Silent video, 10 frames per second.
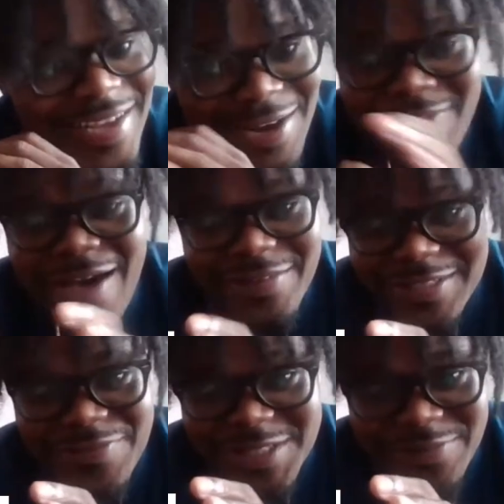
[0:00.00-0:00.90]
of how the
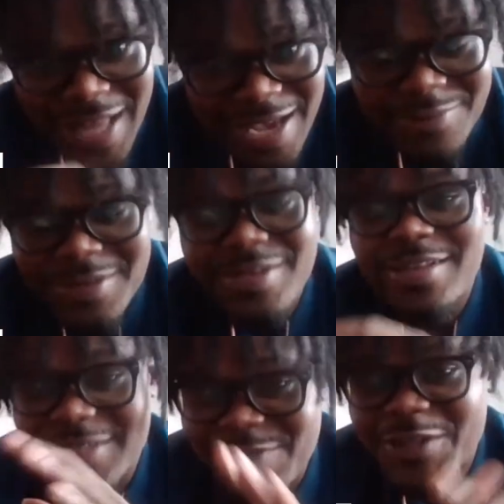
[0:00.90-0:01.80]
defensive line
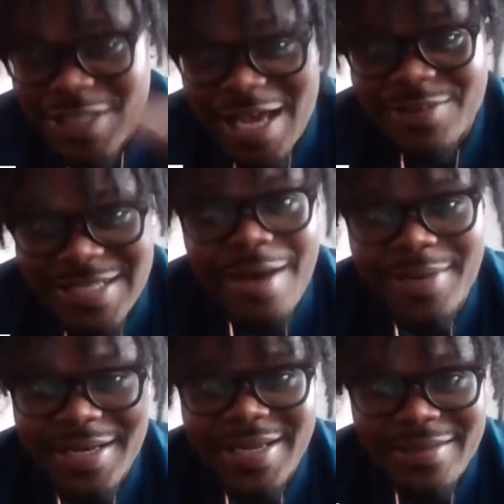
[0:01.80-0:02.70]
was
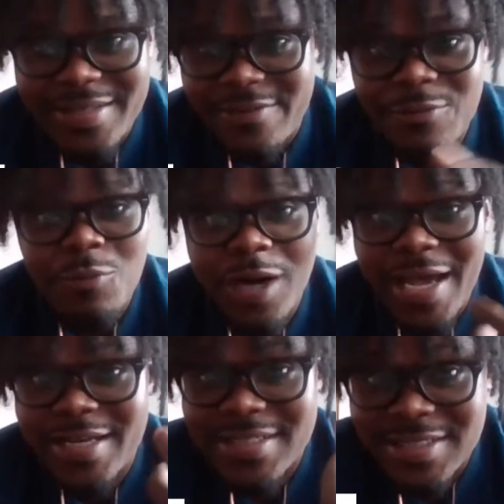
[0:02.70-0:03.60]
dominating out there. From what
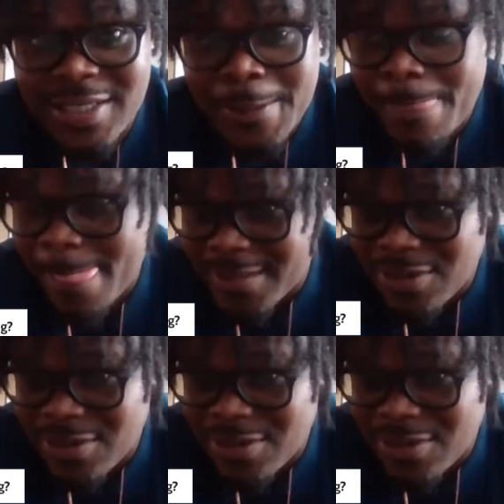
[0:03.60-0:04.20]
I could see, I